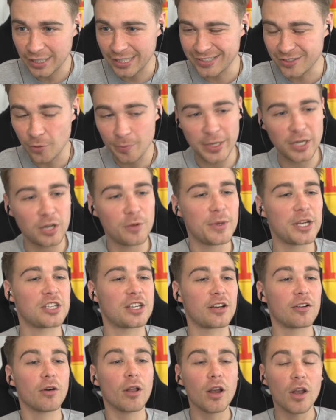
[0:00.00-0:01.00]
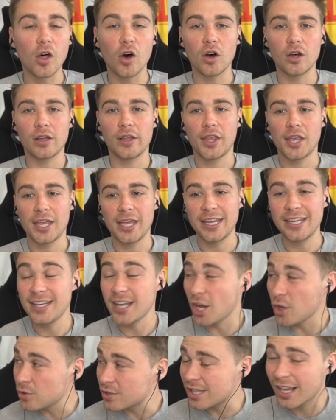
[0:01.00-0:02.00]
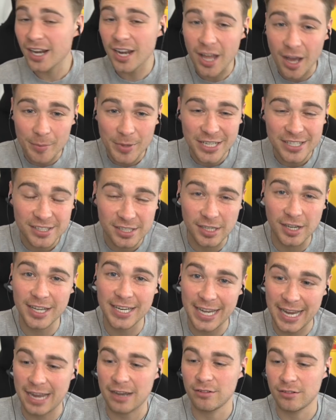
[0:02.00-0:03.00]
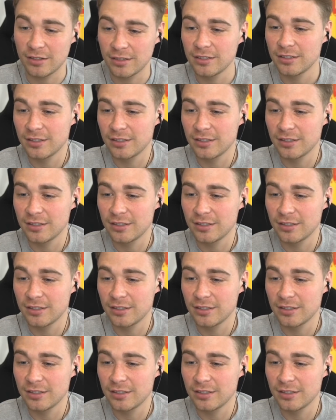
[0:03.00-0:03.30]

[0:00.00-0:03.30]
He's not been on my channel a lot. He knows the club inside out